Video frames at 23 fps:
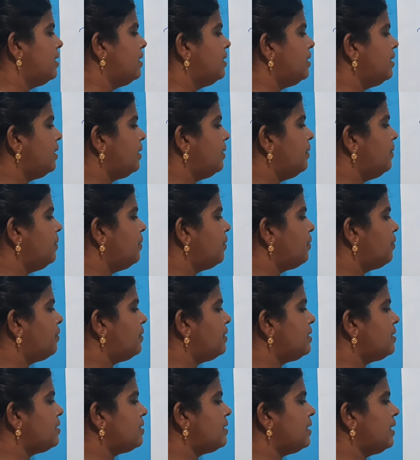Now,
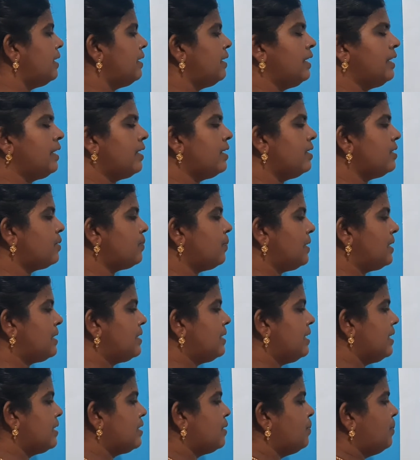in his first
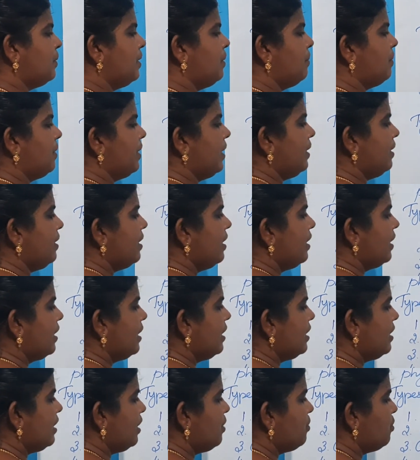experiment,
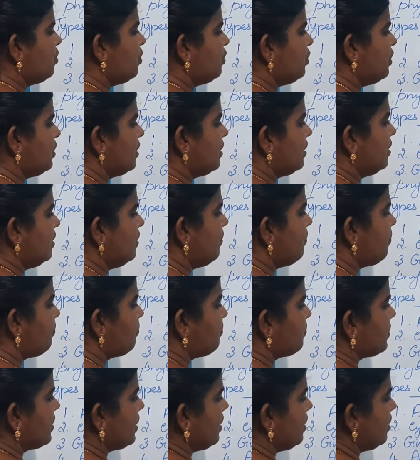he removed
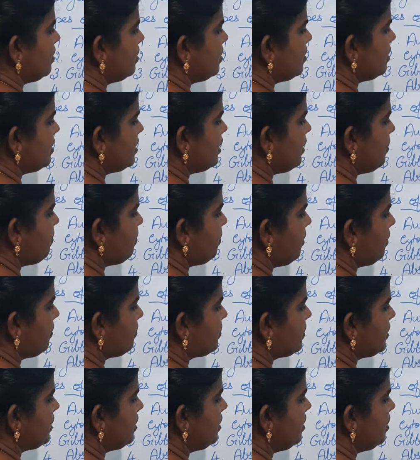the tip
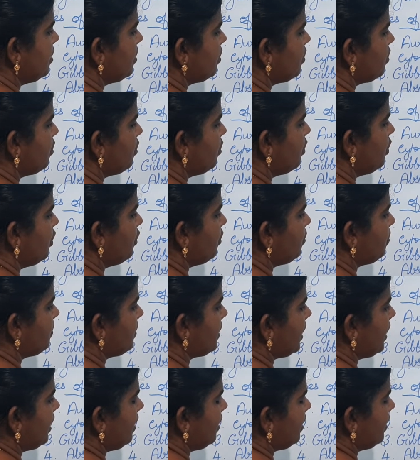of the
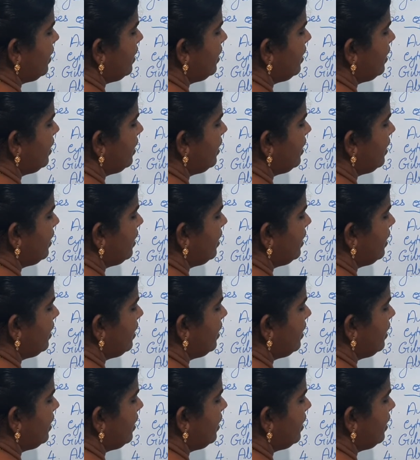coleoptile.